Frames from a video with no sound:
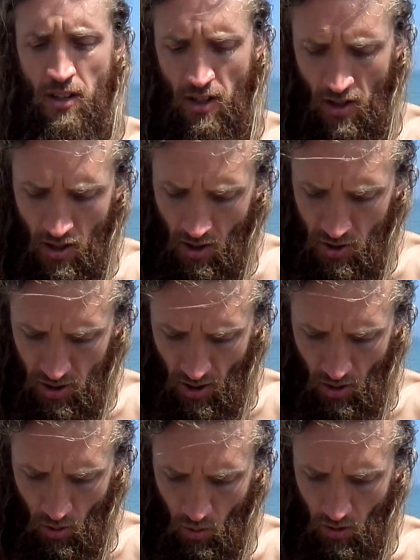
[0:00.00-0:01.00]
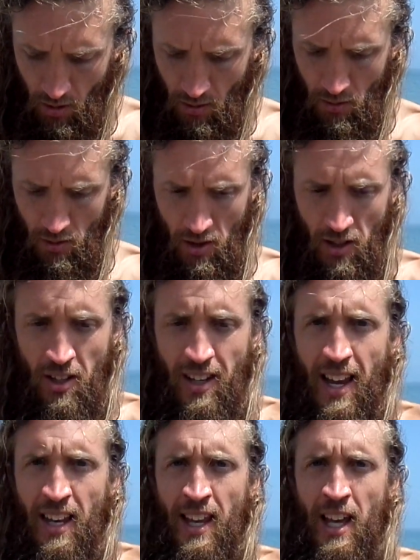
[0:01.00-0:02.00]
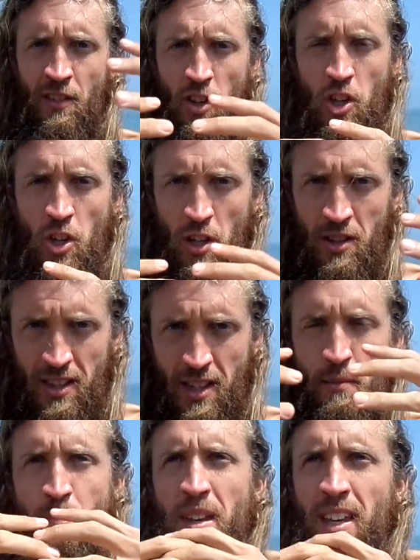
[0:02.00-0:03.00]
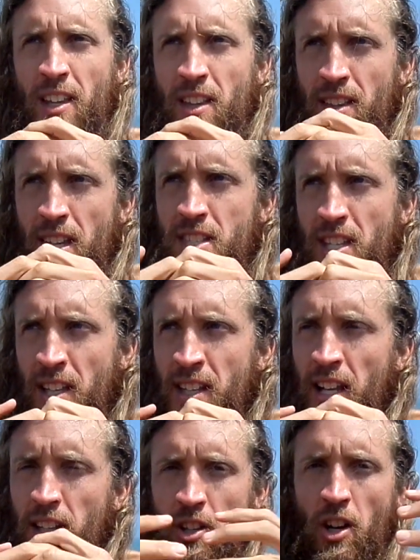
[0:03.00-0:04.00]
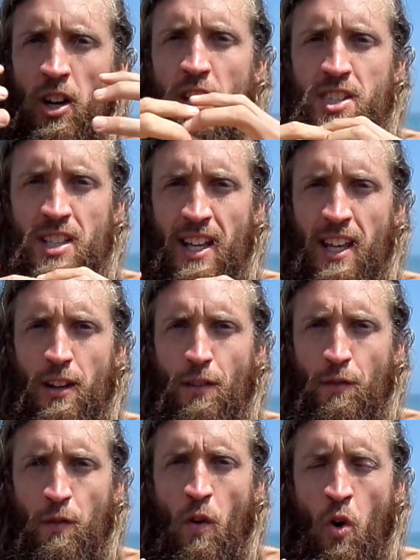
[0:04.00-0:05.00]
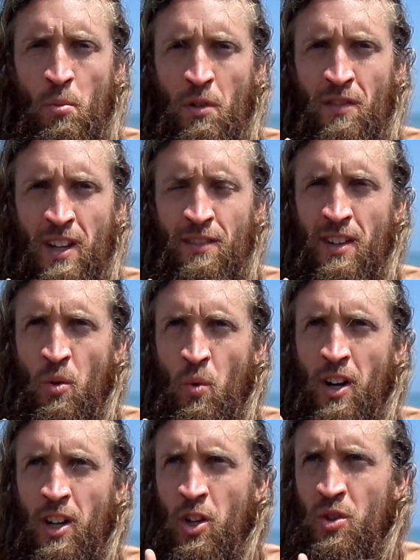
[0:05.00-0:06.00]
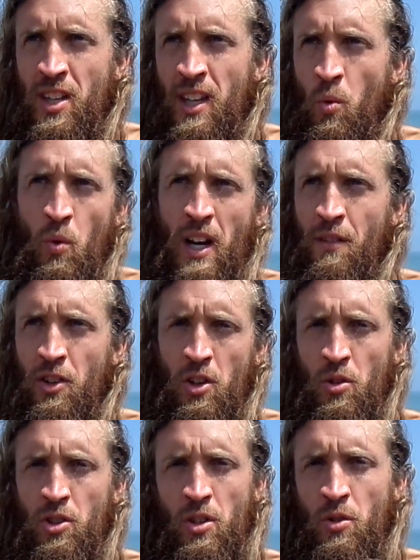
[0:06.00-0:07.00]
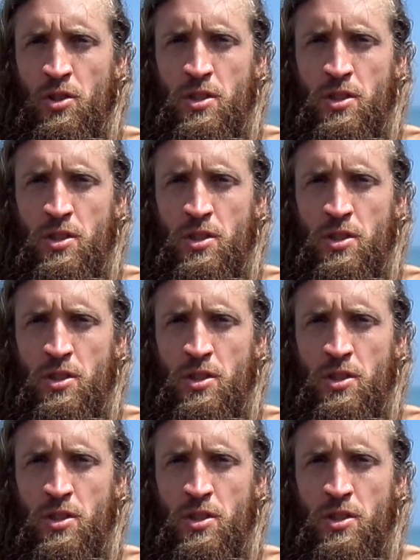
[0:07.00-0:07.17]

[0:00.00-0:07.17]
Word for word: So you're getting out of a huge, big, disconnected, isolated form of living where you think whatever you do